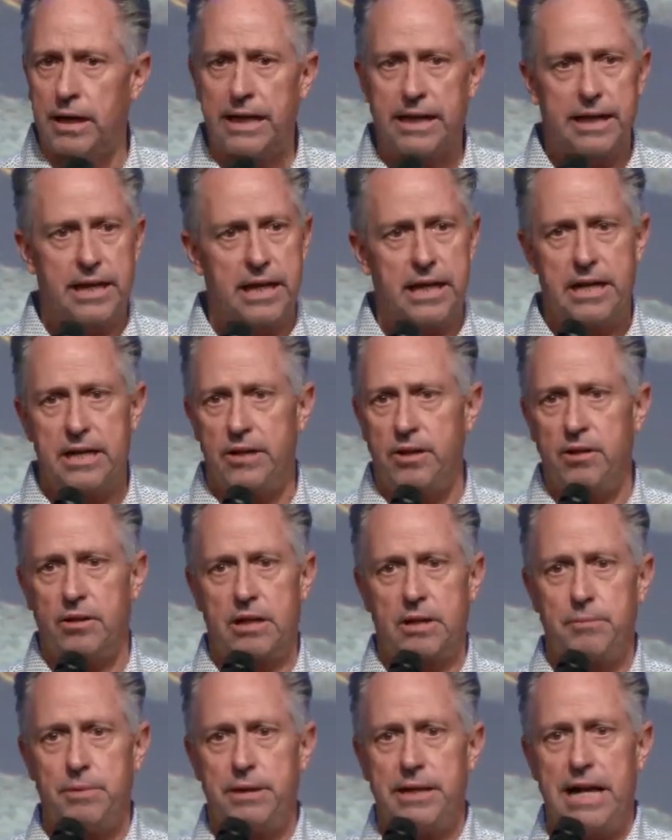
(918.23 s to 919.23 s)
I get it. You're
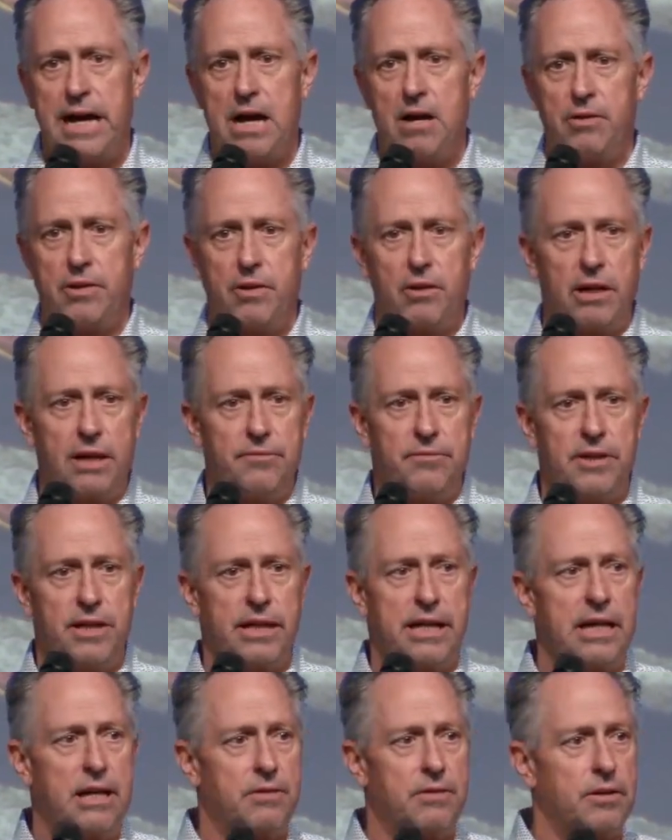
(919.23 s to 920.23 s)
coming out, you're living
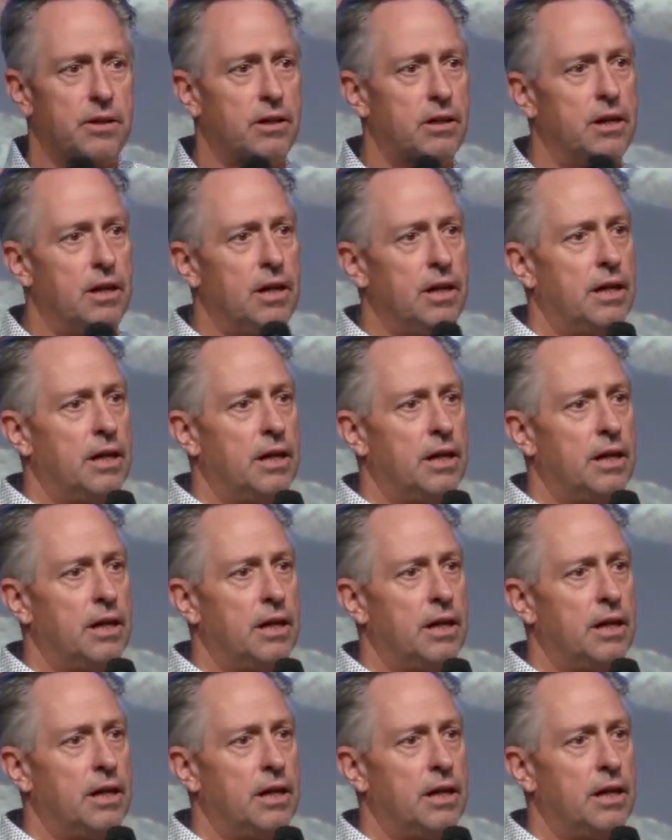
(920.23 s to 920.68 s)
together.